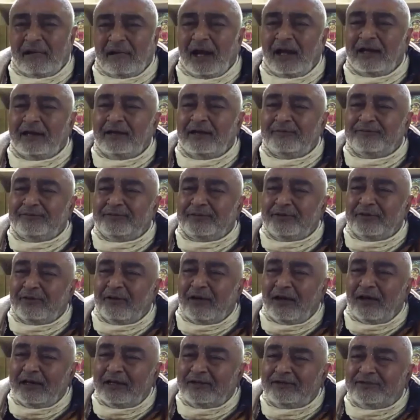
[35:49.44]
And if you
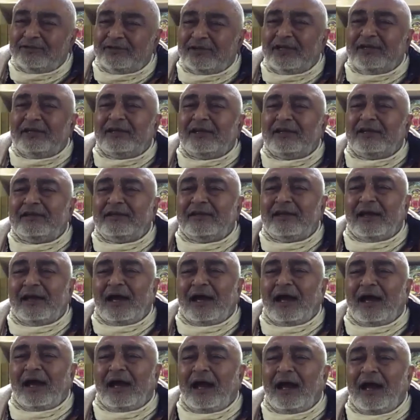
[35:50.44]
are in
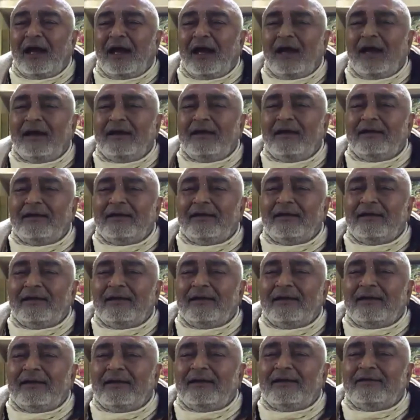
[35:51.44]
Siddhadeha,
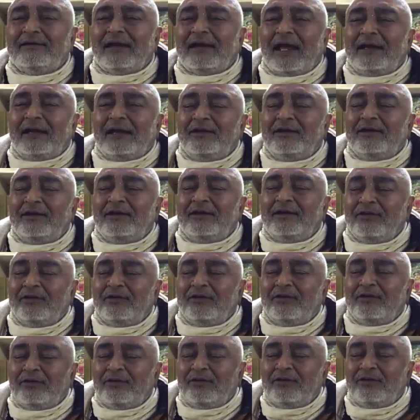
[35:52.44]
then
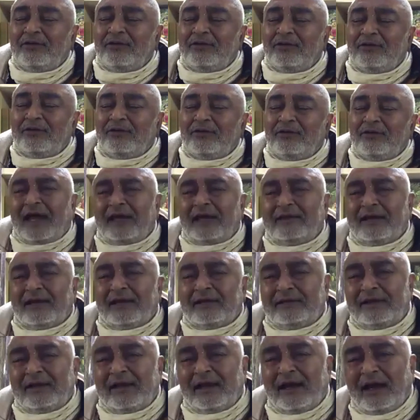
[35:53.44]
you are not in
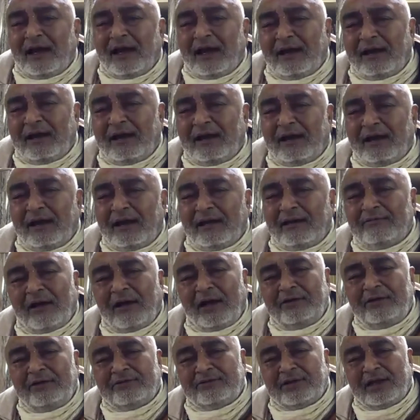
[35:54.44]
Sadhakdeha.
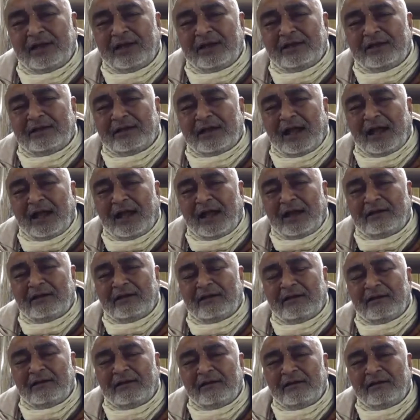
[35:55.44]
Why you think that?